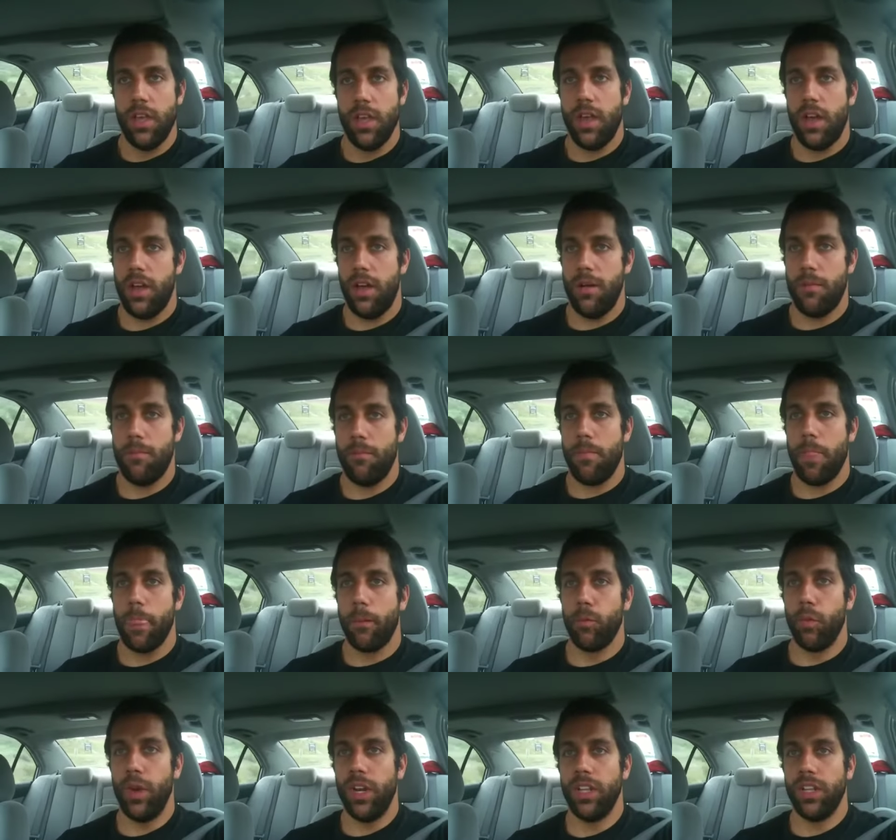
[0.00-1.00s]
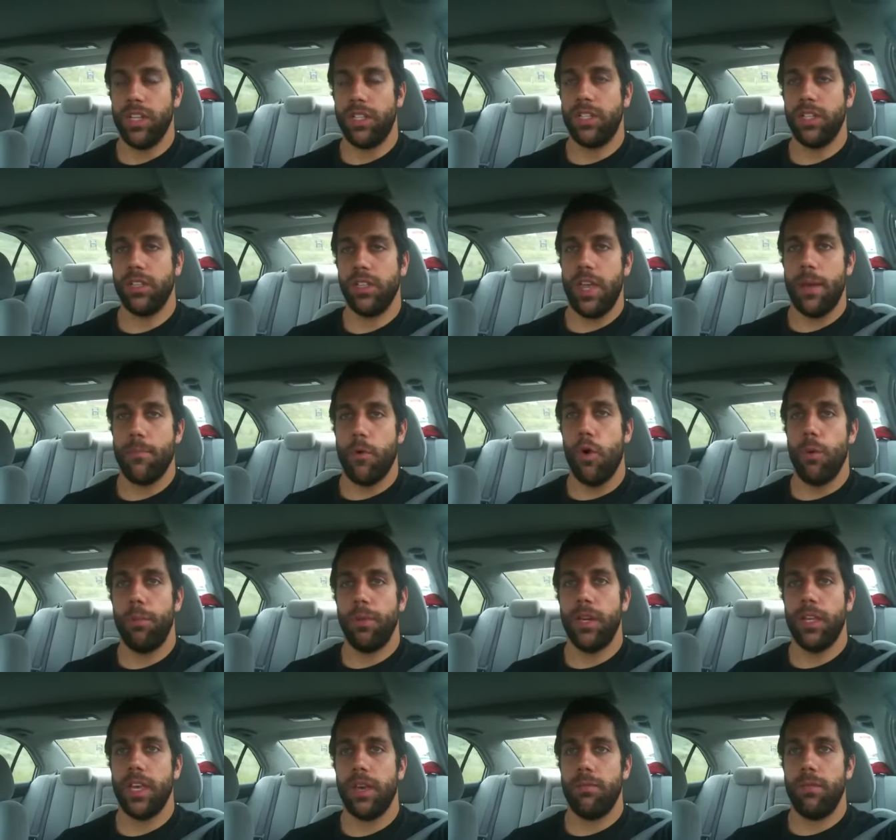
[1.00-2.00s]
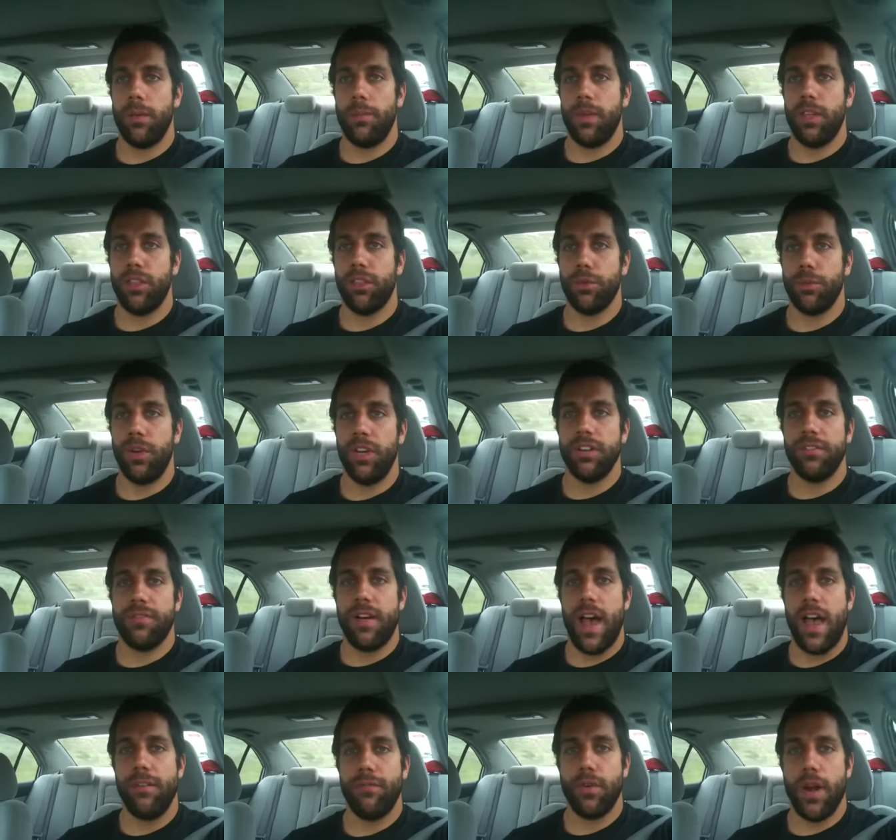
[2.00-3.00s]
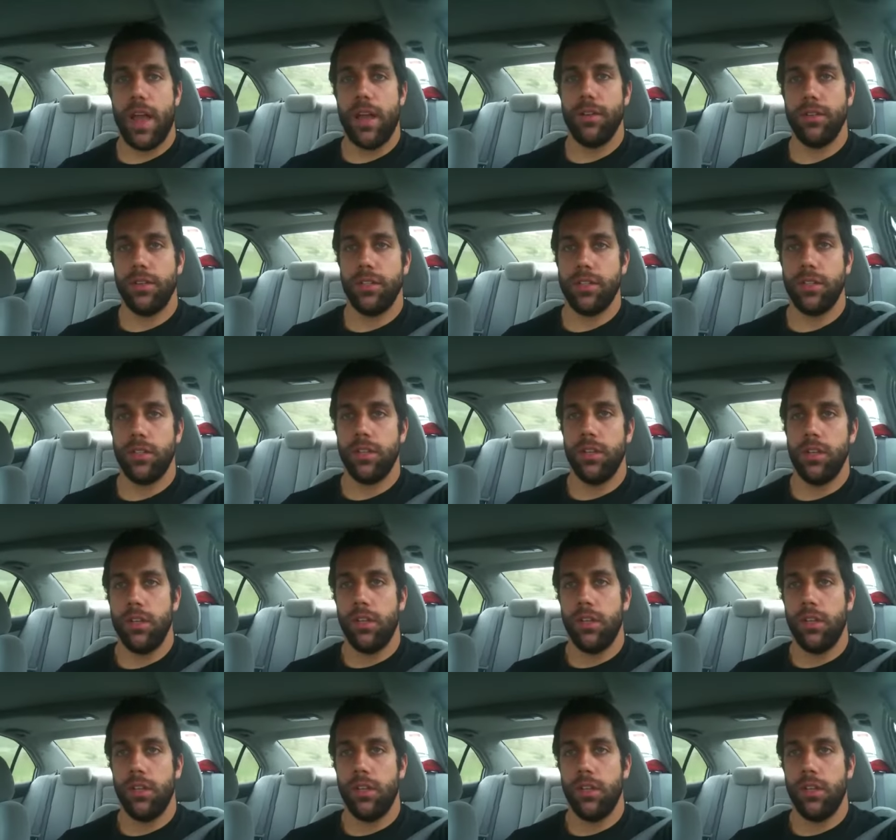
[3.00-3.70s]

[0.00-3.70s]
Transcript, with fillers: Um, realistically, I'm hoping to get maybe three to five rounds